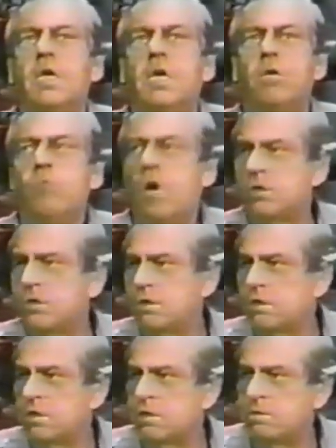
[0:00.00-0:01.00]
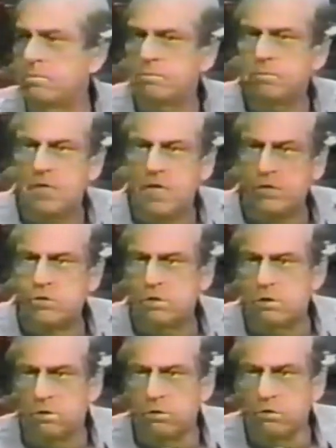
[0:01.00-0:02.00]
in Washington as the
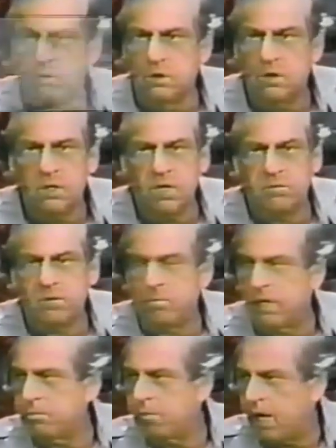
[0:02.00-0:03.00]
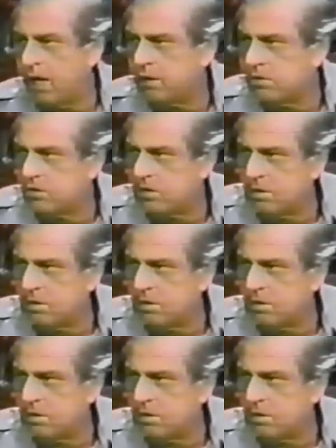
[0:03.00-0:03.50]
tool of the big banks,